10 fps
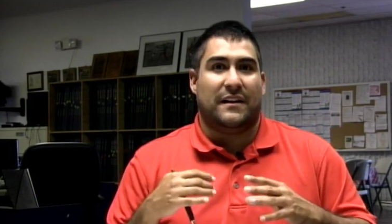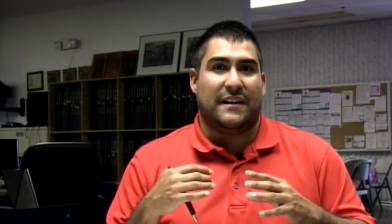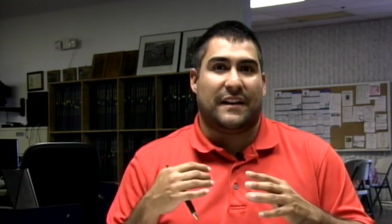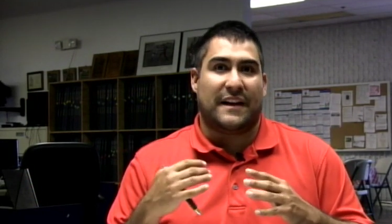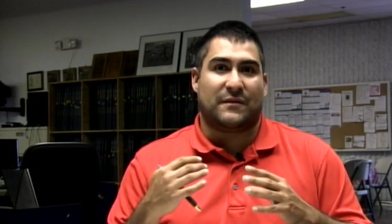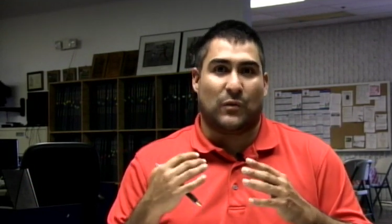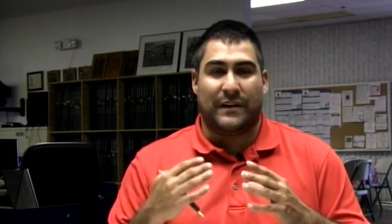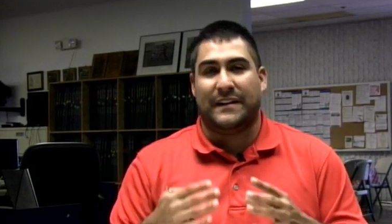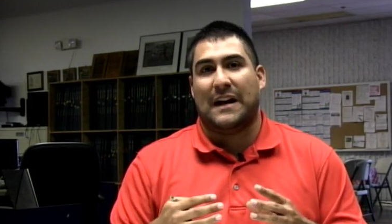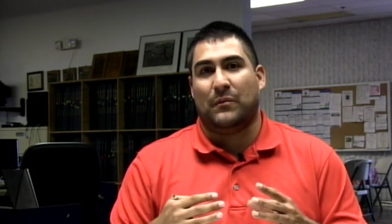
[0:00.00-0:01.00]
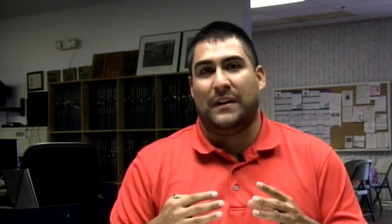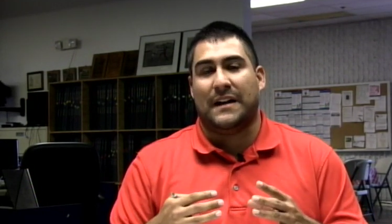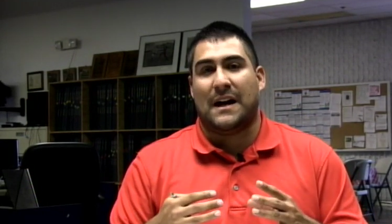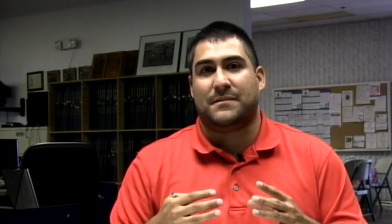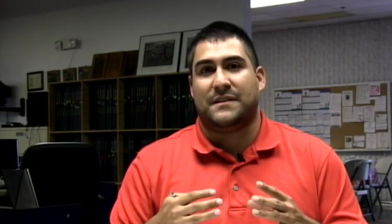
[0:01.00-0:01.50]
They like running that
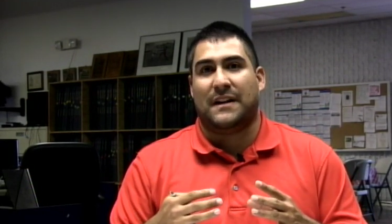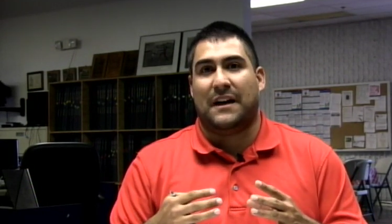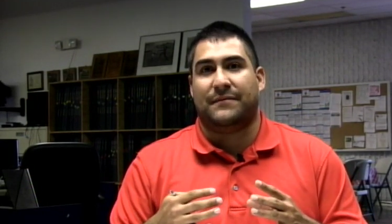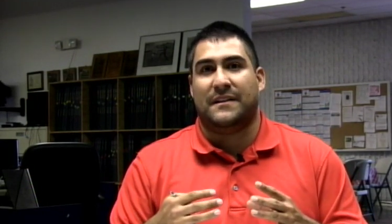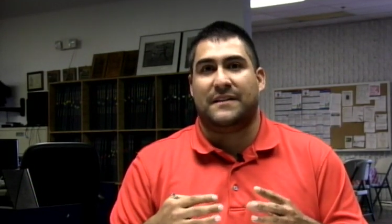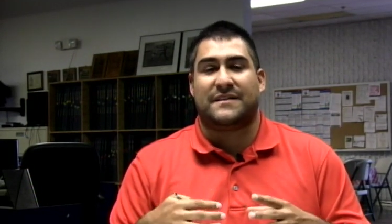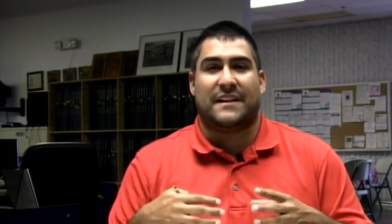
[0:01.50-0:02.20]
read option offense.